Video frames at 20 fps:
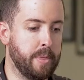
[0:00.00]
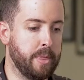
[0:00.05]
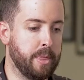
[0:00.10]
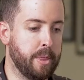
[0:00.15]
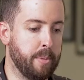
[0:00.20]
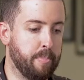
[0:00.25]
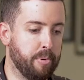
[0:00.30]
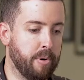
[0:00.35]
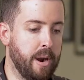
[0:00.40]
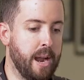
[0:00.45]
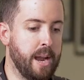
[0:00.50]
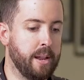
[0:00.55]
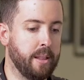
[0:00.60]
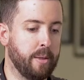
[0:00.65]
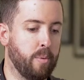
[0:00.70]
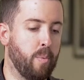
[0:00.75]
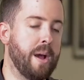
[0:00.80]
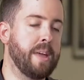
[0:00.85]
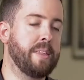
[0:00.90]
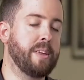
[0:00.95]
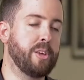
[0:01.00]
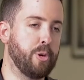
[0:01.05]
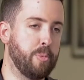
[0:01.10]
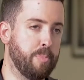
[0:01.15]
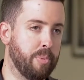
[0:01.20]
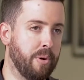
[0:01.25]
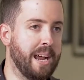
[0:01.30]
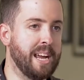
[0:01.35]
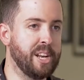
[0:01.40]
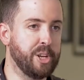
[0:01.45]
the brand, the way that you
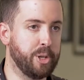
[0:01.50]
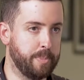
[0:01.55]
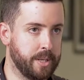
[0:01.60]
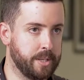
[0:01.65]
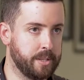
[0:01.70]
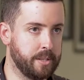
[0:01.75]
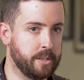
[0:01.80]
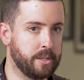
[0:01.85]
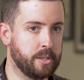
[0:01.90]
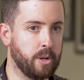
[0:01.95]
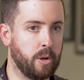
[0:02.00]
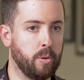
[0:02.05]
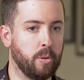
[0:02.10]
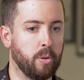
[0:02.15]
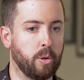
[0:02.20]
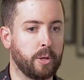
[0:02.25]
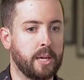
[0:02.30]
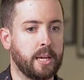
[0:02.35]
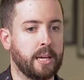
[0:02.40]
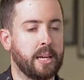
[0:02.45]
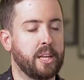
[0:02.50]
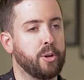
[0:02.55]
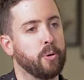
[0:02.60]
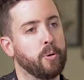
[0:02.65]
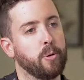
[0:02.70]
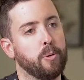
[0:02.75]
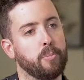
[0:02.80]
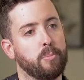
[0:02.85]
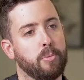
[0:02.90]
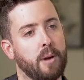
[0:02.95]
brand your business. So looking at
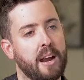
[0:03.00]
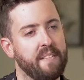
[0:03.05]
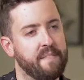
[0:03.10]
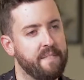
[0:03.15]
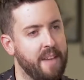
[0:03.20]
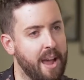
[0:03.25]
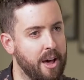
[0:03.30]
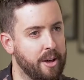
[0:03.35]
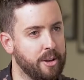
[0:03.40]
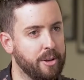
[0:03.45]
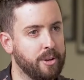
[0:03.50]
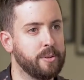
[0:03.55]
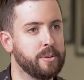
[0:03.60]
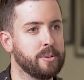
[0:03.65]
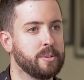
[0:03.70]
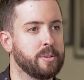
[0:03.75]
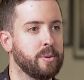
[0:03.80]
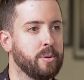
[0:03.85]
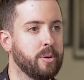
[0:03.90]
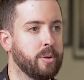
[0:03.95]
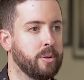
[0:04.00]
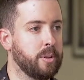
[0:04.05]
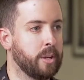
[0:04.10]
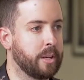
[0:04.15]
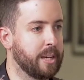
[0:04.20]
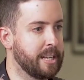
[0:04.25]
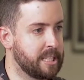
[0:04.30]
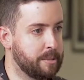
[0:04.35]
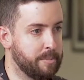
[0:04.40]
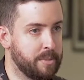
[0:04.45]
your brand values, the, the
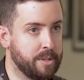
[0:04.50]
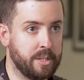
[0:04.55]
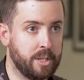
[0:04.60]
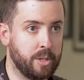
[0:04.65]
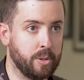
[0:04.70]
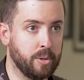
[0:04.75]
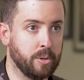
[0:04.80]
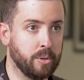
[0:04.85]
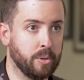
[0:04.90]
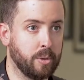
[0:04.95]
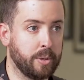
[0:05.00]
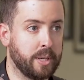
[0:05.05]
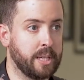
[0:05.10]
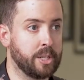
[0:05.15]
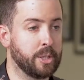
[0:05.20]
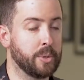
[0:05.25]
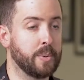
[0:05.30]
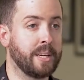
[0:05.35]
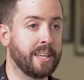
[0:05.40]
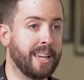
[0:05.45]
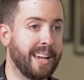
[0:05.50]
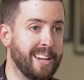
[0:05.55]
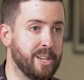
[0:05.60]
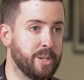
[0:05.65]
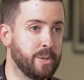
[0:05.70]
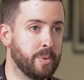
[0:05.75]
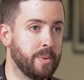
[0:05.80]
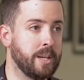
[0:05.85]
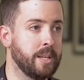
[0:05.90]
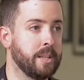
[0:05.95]
customers that you're looking to
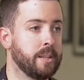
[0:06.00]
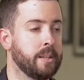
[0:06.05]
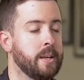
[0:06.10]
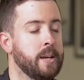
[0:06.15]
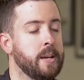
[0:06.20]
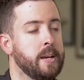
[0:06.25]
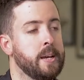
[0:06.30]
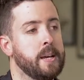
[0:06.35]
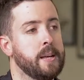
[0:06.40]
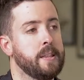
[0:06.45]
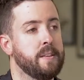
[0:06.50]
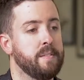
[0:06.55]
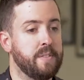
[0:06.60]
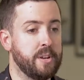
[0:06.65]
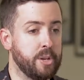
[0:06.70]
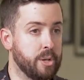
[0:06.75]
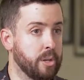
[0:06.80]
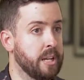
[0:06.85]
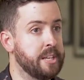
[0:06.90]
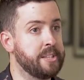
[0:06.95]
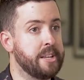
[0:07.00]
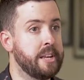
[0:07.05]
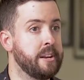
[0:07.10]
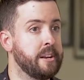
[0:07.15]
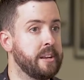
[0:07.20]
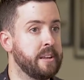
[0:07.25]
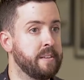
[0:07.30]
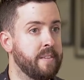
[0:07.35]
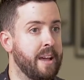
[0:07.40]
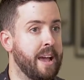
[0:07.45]
engage with, the visual
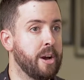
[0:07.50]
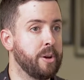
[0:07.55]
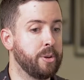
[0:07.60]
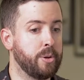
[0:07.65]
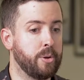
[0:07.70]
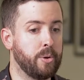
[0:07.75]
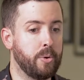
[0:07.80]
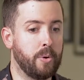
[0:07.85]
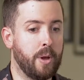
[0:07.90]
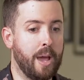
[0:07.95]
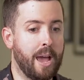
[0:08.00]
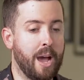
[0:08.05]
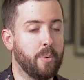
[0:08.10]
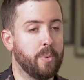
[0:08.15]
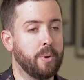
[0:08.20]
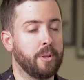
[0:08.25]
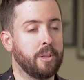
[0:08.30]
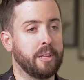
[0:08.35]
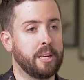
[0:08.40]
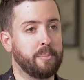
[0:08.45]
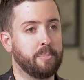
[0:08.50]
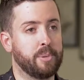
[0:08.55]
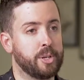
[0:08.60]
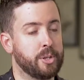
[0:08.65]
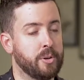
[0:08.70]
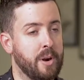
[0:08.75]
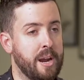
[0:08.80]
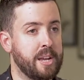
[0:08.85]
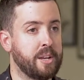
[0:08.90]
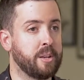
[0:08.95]
identity of how you outwardly
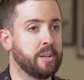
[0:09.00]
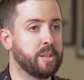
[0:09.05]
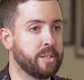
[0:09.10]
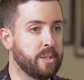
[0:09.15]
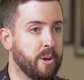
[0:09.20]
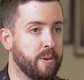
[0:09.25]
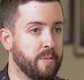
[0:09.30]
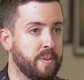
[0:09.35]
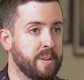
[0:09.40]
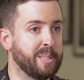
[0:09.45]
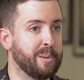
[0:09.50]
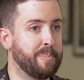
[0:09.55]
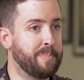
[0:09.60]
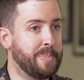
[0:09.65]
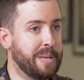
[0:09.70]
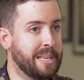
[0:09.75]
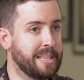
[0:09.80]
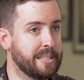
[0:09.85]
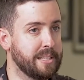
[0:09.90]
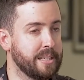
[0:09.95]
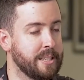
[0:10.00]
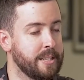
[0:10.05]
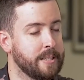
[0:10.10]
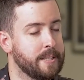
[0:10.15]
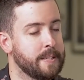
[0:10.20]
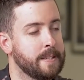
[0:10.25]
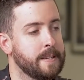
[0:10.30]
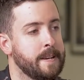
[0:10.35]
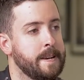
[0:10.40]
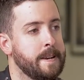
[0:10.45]
portray yourself as a
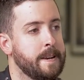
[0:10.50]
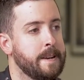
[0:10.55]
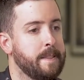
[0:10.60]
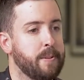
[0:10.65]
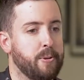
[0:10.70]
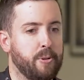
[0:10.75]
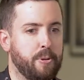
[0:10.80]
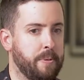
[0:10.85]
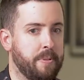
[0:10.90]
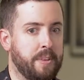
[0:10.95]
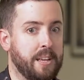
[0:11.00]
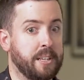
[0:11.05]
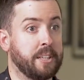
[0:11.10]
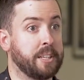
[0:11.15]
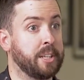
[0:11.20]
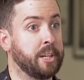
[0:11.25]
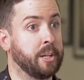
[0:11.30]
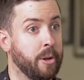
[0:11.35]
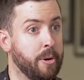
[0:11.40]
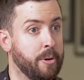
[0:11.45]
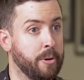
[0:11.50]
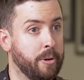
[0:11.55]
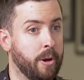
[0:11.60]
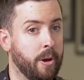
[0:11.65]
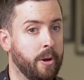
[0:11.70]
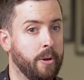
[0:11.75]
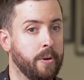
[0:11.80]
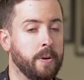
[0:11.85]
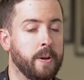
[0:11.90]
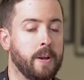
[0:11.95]
business, through things like your
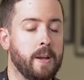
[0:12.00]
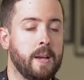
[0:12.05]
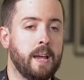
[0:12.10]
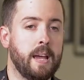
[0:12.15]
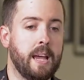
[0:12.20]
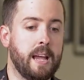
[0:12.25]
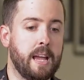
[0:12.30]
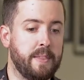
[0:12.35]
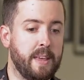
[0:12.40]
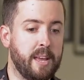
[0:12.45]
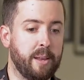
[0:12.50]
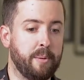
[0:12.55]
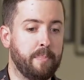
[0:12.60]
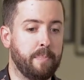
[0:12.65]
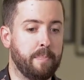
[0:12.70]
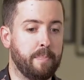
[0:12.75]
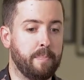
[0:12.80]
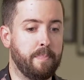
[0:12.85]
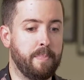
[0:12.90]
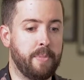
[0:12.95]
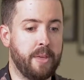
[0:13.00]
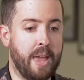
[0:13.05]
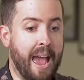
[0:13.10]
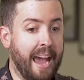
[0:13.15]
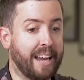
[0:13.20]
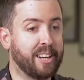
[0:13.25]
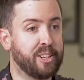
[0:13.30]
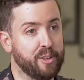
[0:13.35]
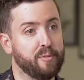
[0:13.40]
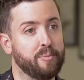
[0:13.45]
logo. And then the
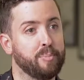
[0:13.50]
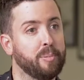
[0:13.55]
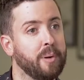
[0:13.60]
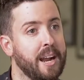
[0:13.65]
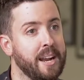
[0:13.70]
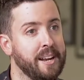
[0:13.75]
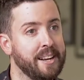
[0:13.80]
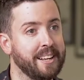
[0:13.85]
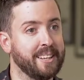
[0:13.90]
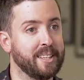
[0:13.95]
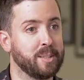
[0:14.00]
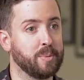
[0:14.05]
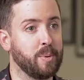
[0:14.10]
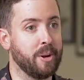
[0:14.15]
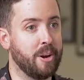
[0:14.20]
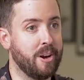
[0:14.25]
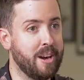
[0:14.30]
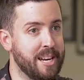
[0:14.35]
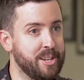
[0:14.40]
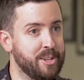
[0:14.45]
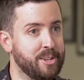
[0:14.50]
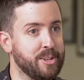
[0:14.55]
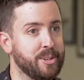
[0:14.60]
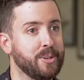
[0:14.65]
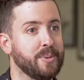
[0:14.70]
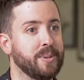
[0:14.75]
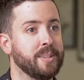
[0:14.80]
act of branding is what I do,